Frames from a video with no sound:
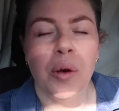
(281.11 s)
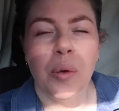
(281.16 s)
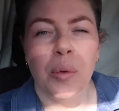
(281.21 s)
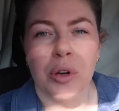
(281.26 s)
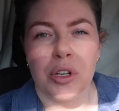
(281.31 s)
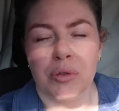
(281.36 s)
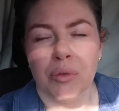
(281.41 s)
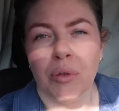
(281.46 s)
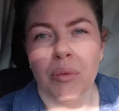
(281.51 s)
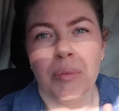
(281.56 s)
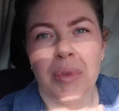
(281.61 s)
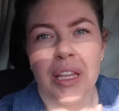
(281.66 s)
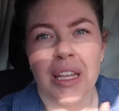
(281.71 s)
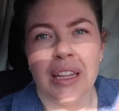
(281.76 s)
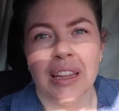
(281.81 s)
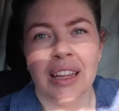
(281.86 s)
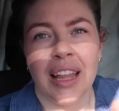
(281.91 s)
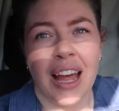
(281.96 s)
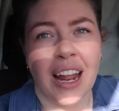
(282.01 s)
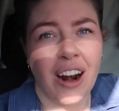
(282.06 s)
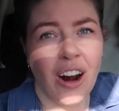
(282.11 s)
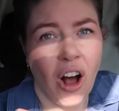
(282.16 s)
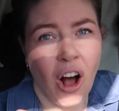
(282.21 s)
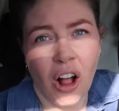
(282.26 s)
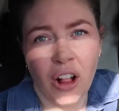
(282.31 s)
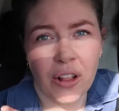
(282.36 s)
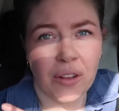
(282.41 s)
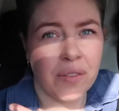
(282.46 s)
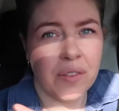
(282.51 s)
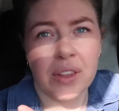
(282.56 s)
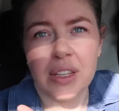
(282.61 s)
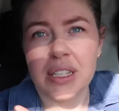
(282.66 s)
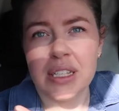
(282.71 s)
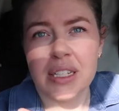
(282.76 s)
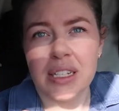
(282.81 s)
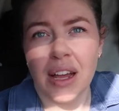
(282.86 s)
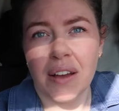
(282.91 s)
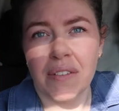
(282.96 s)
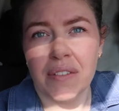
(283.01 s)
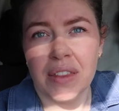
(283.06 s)
which will mean that all of the
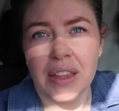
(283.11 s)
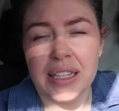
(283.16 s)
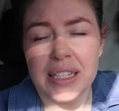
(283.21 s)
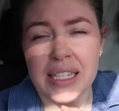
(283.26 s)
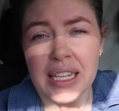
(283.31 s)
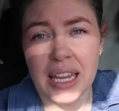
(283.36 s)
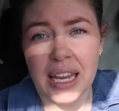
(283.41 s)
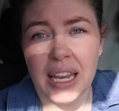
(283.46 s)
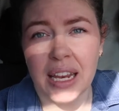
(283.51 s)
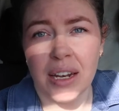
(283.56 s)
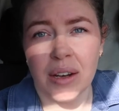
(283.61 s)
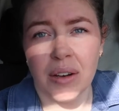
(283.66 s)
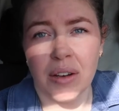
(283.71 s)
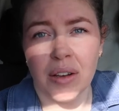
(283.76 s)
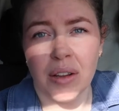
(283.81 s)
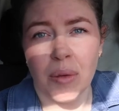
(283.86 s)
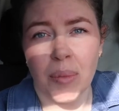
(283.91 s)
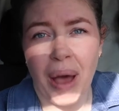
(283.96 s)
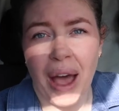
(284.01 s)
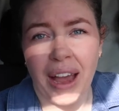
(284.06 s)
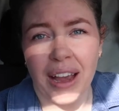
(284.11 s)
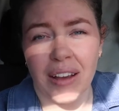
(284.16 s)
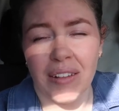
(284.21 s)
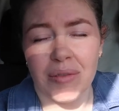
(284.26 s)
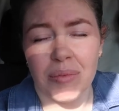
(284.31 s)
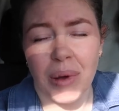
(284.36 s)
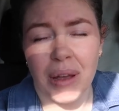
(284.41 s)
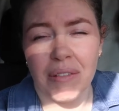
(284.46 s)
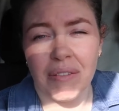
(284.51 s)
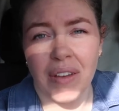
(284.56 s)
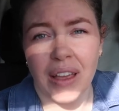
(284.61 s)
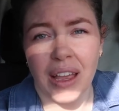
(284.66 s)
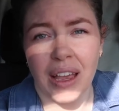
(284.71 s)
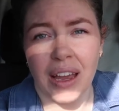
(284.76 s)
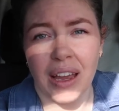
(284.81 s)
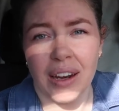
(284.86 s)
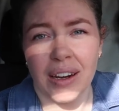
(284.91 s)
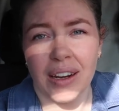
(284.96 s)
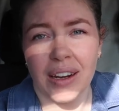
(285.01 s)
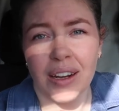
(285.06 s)
stuff that's in the back of my
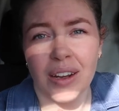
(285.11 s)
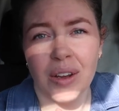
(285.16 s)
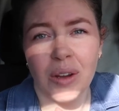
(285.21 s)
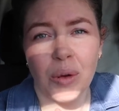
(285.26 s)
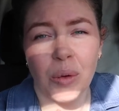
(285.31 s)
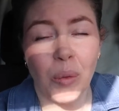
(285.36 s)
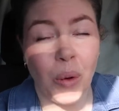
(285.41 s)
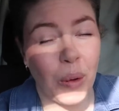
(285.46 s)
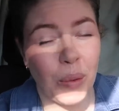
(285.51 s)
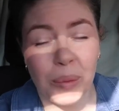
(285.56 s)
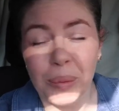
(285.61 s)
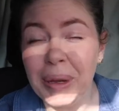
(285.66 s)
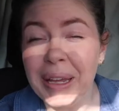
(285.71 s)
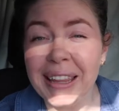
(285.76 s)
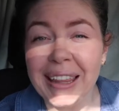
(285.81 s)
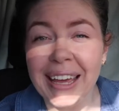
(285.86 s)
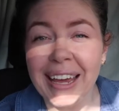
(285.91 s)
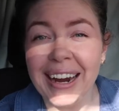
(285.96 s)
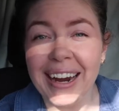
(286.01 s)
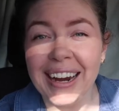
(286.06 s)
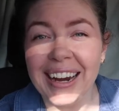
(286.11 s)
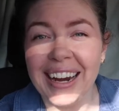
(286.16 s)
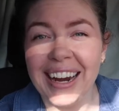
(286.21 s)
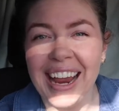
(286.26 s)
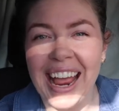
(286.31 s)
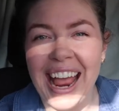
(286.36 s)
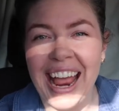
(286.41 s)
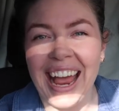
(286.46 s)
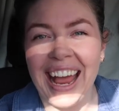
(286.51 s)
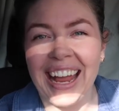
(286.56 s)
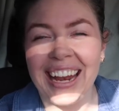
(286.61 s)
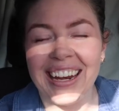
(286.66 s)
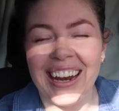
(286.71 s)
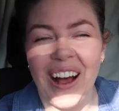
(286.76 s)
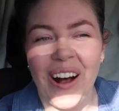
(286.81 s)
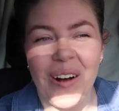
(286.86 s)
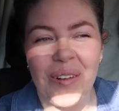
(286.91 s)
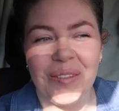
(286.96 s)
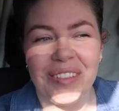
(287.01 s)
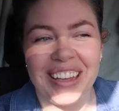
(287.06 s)
van won't be there and
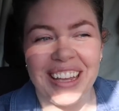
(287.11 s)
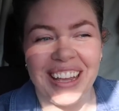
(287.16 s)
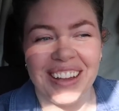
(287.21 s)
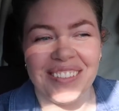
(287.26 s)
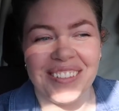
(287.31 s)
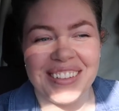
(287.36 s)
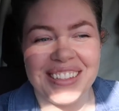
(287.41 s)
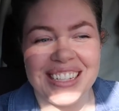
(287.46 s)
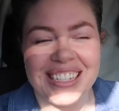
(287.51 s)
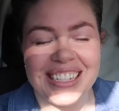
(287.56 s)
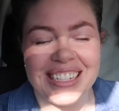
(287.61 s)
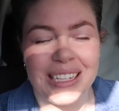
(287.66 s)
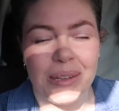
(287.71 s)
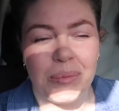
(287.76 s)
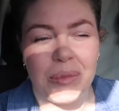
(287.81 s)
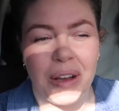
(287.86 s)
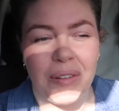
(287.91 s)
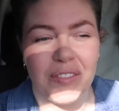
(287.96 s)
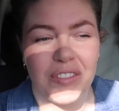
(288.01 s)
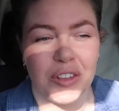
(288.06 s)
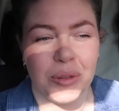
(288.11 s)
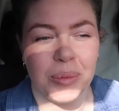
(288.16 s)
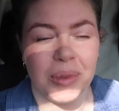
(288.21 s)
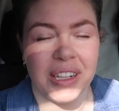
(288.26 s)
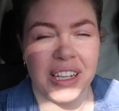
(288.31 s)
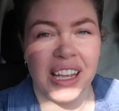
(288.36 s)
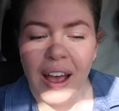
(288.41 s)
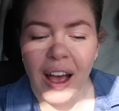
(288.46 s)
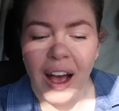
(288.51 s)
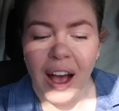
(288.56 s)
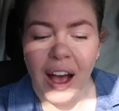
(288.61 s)
I'll be able to sleep comfortably.